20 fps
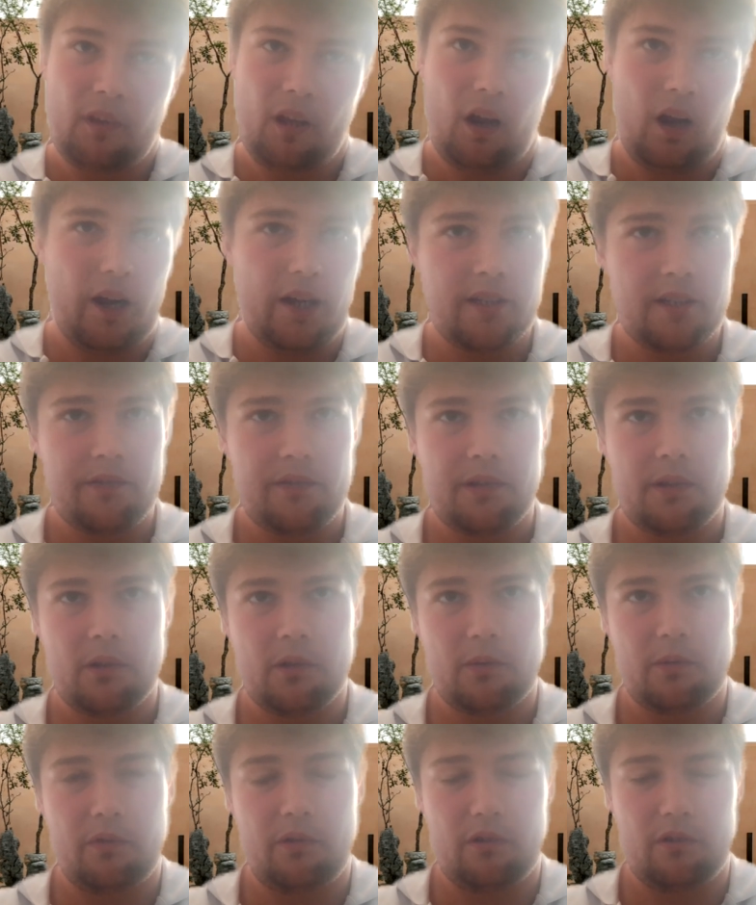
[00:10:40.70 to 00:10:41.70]
I actually think
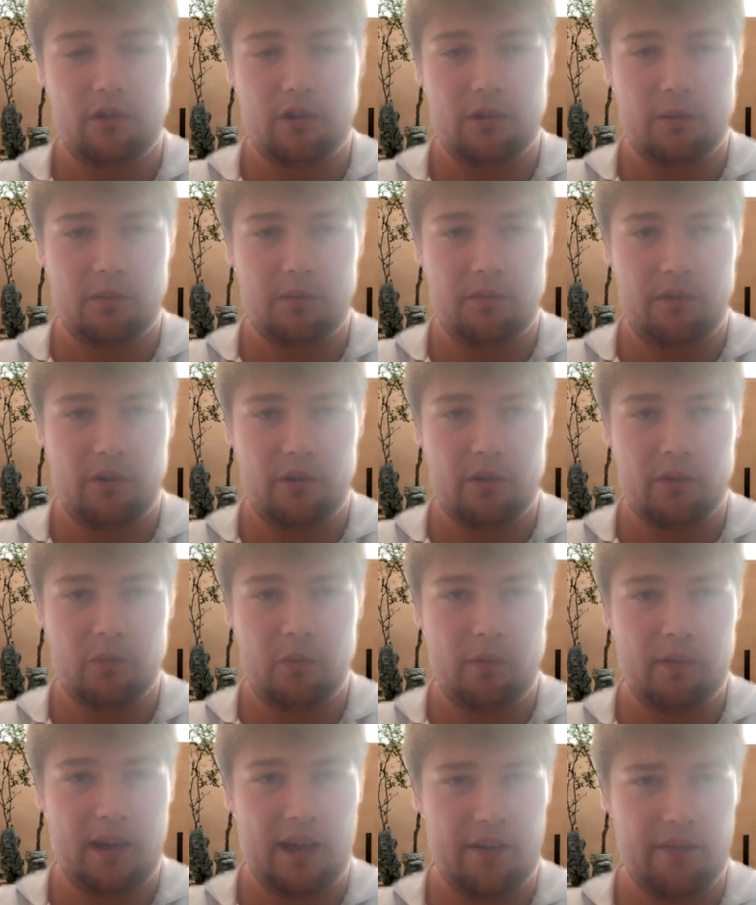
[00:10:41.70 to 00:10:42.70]
Nottingham Forest
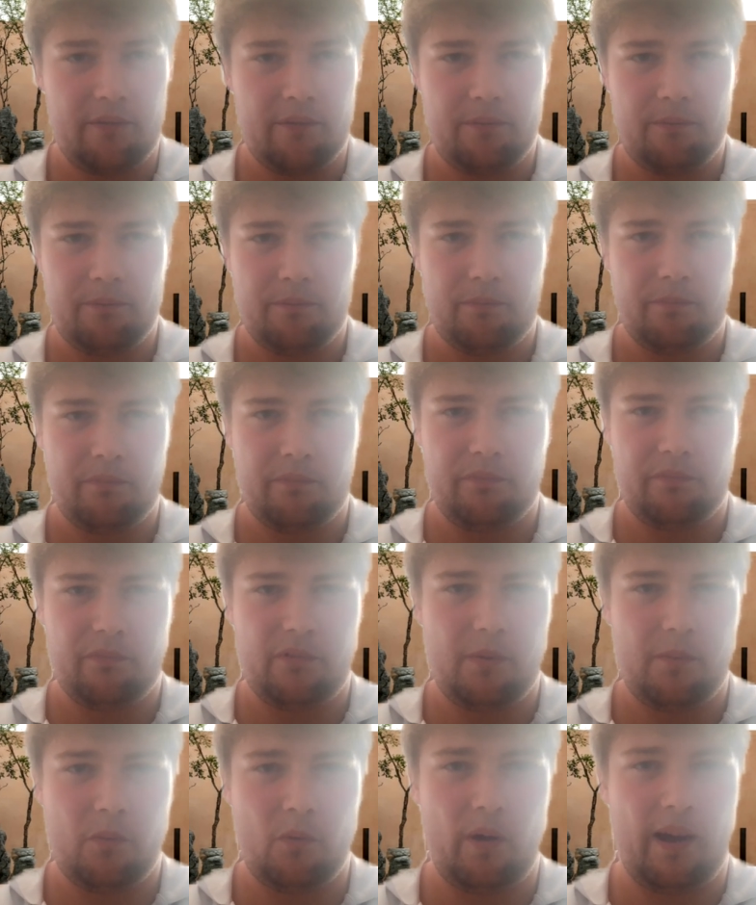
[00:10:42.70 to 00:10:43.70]
won't have
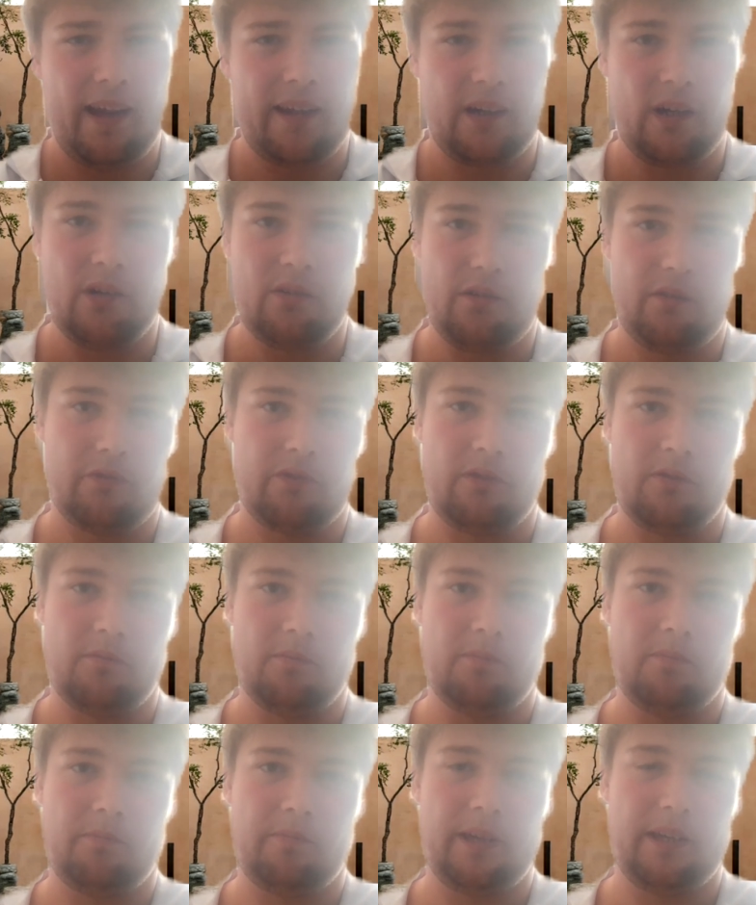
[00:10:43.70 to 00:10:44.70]
football hangover
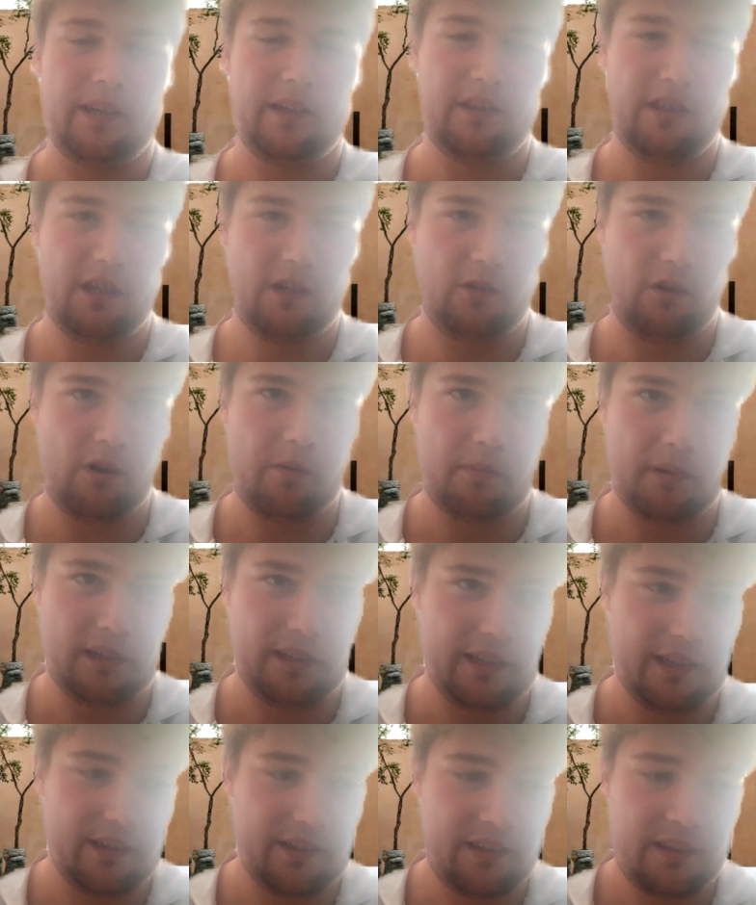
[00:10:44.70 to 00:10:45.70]
from being in the Europa
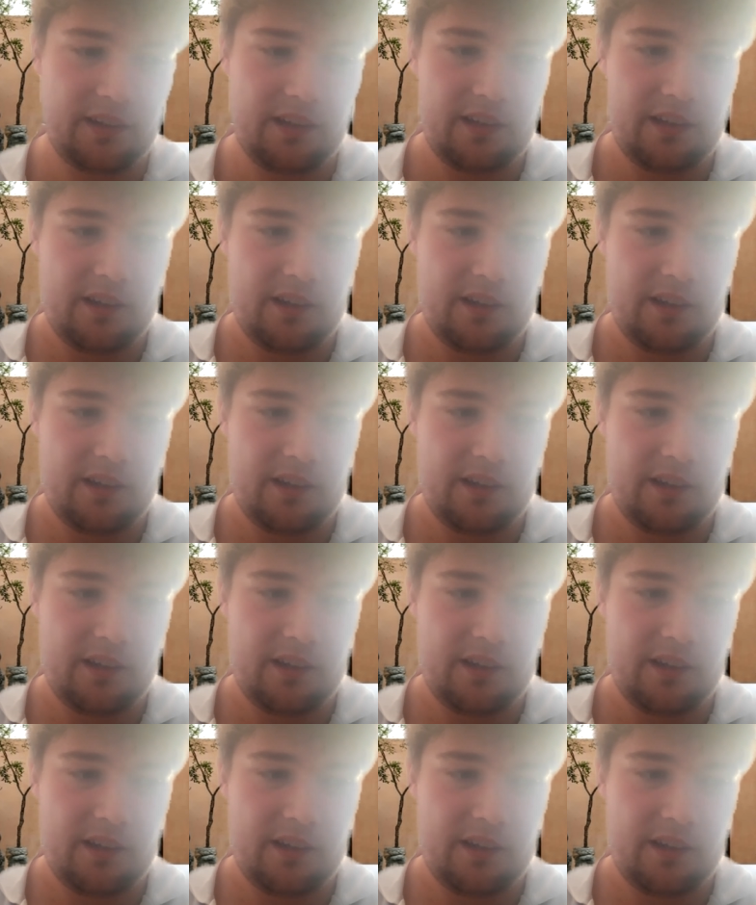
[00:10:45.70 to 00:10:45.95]
League.